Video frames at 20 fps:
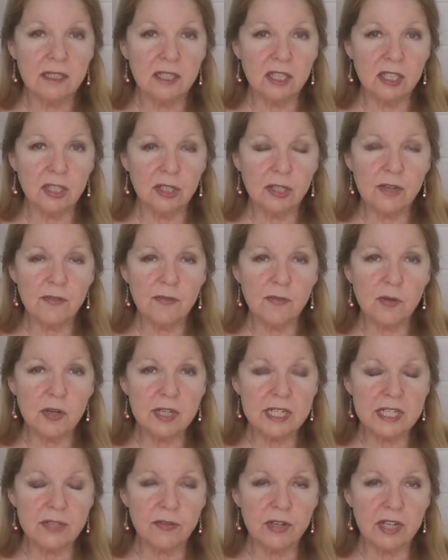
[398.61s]
Look
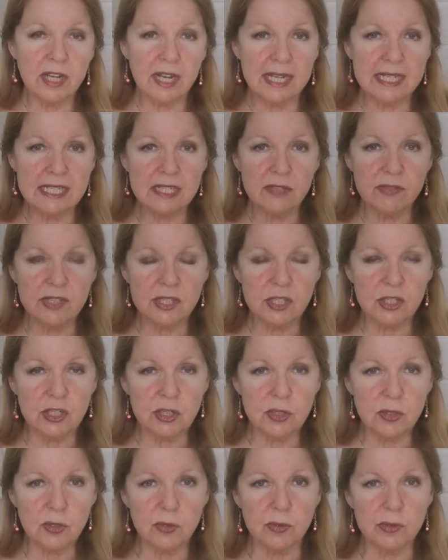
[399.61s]
for different kinds of
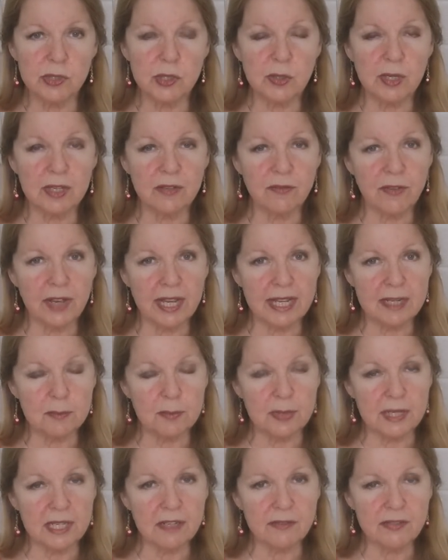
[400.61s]
stews. You can
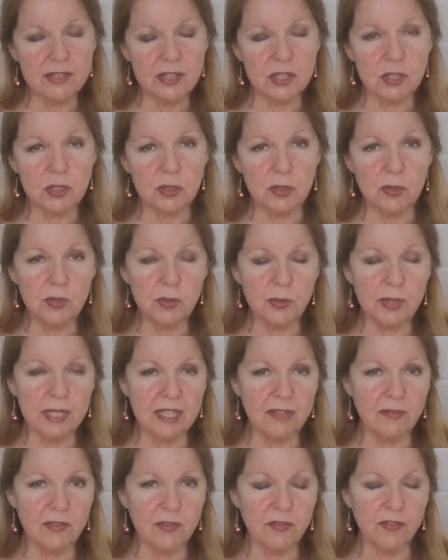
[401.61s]
find beef stew, you
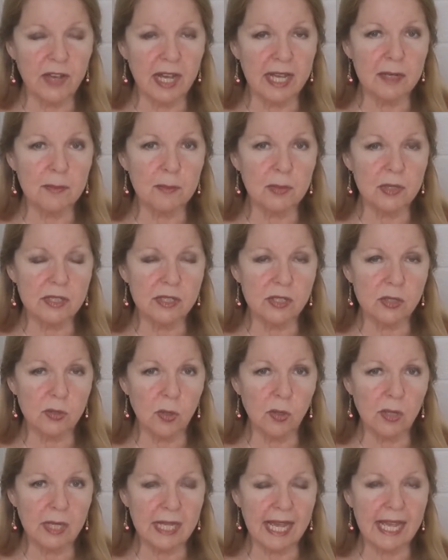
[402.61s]
can even find
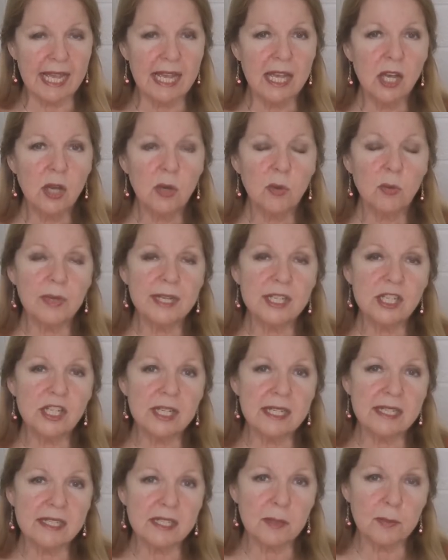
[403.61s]
pozole,
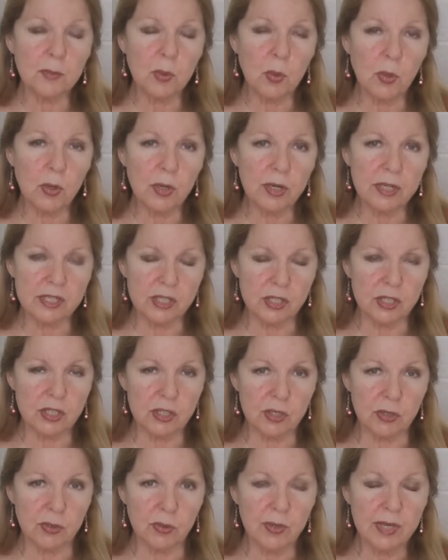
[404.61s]
which is a pork
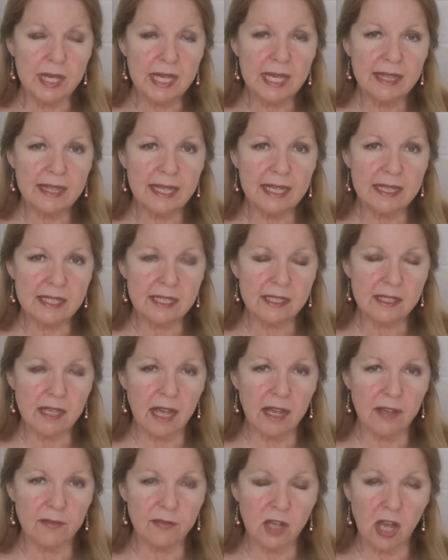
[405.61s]
stew that's
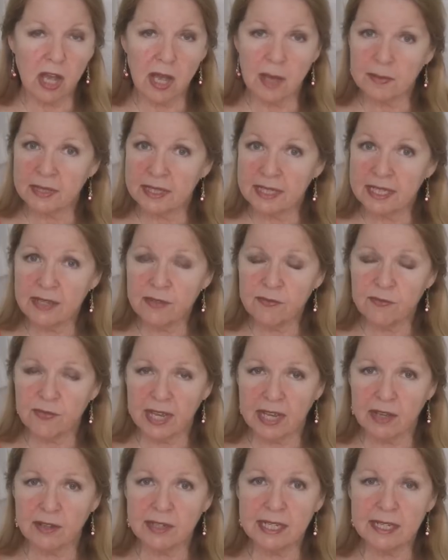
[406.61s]
uh, commonly
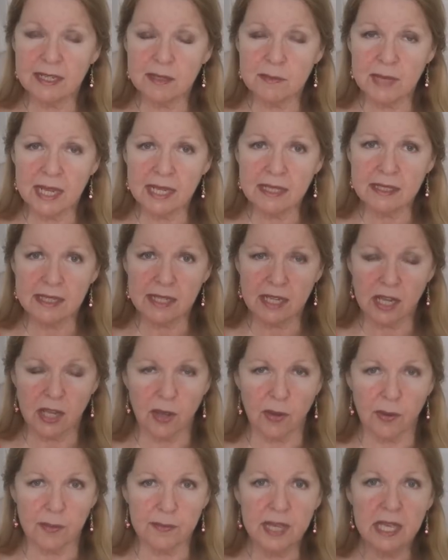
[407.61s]
found in
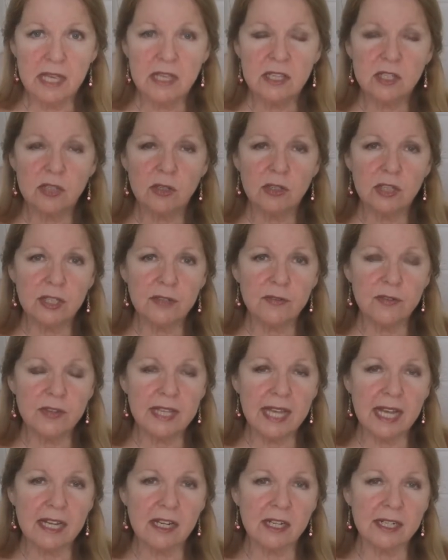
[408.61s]
Mexico. So look
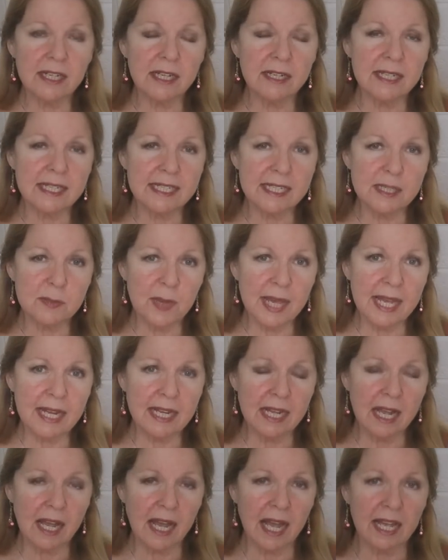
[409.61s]
for that on a
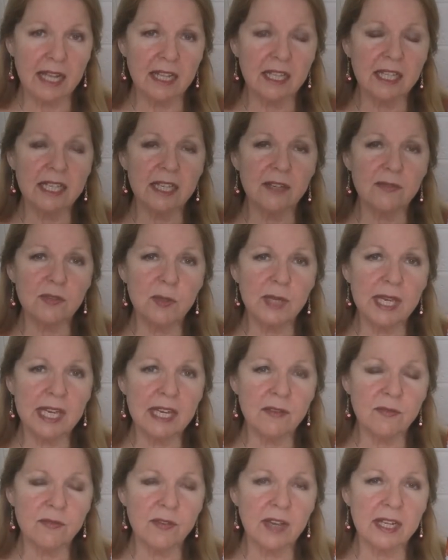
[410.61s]
Hispanic aisle if you
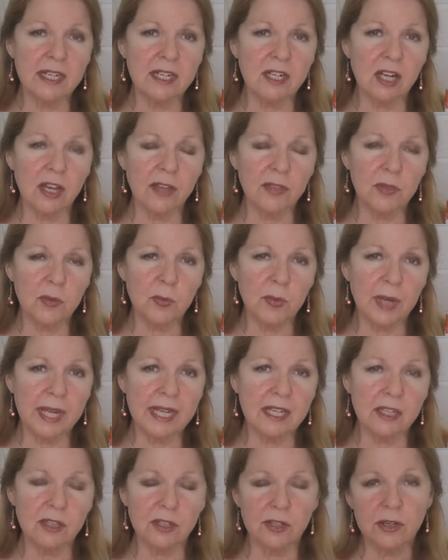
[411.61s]
can't find it on the
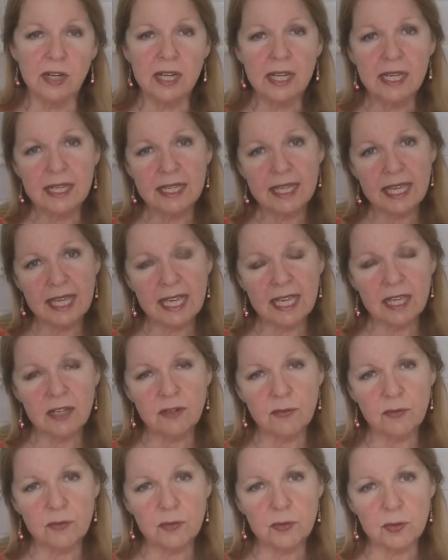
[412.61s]
regular
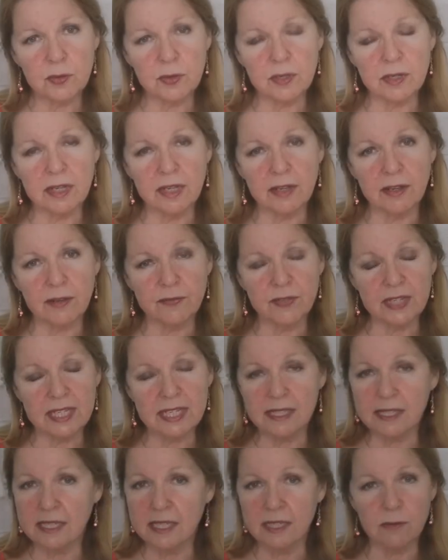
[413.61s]
canned food of uh,
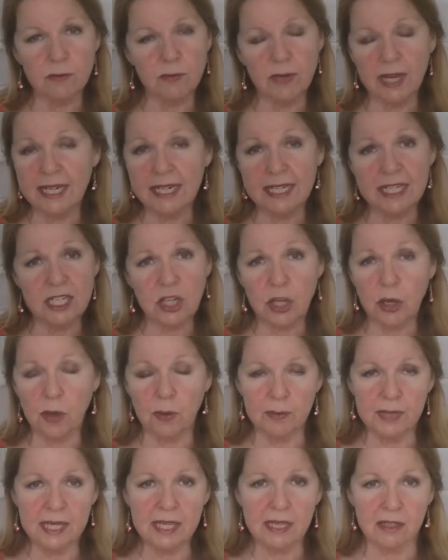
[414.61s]
easy
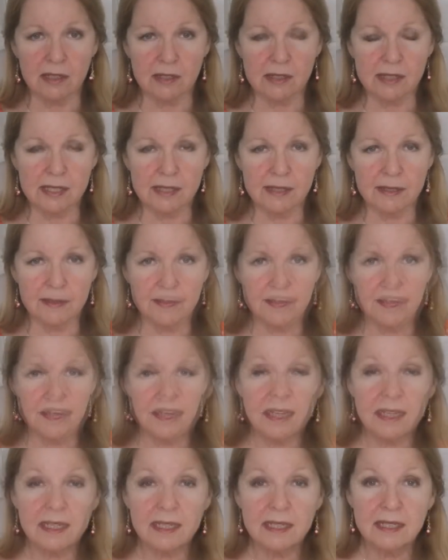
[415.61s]
ready-to-go meals.
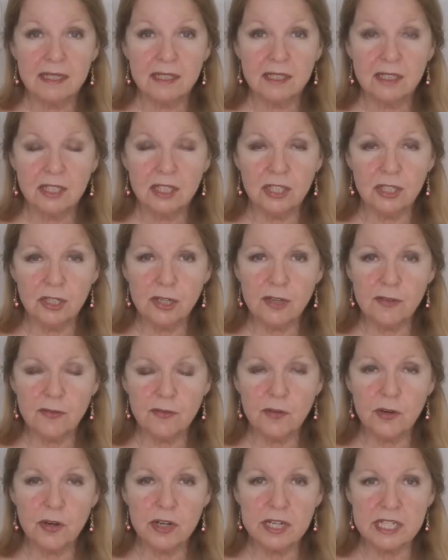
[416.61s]
Look
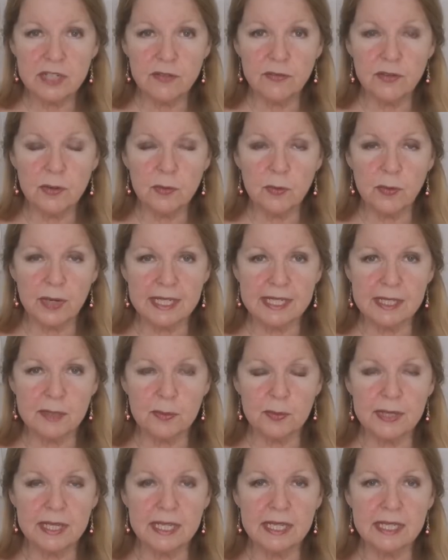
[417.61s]
for different
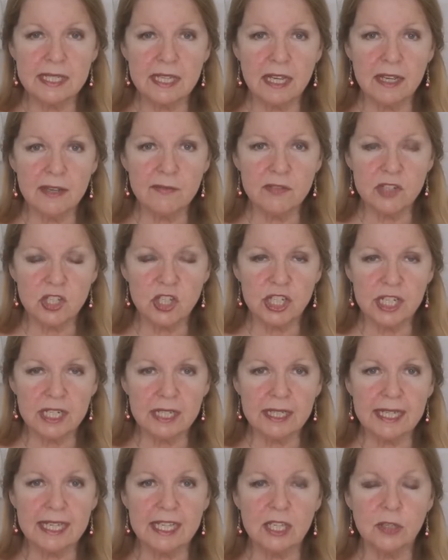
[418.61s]
recipes of
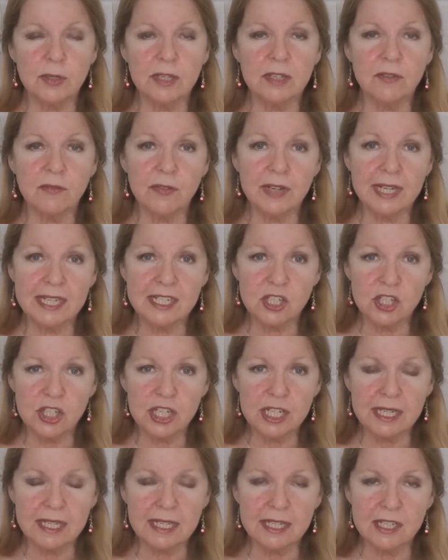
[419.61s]
chili. You can find
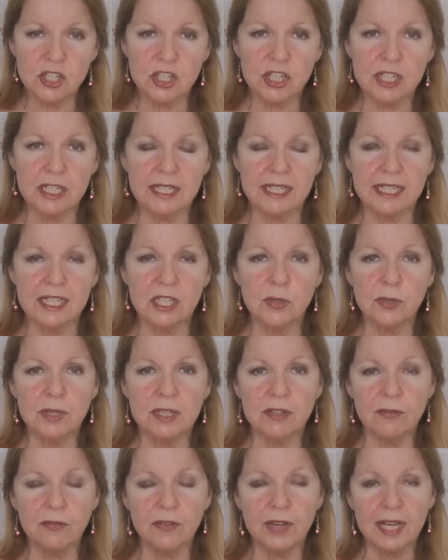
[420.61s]
chicken chili. You
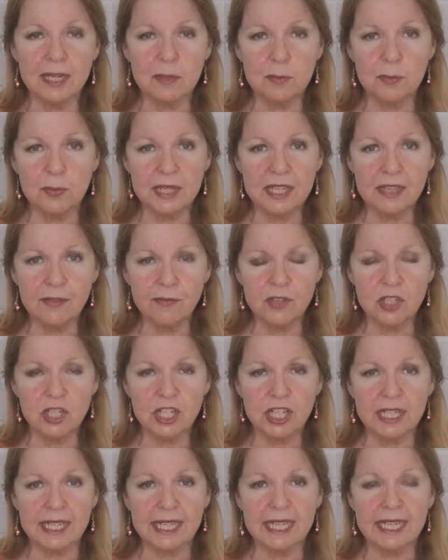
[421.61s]
can find beef
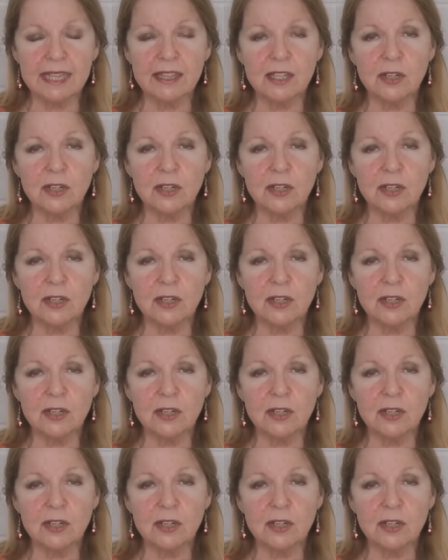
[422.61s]
chili.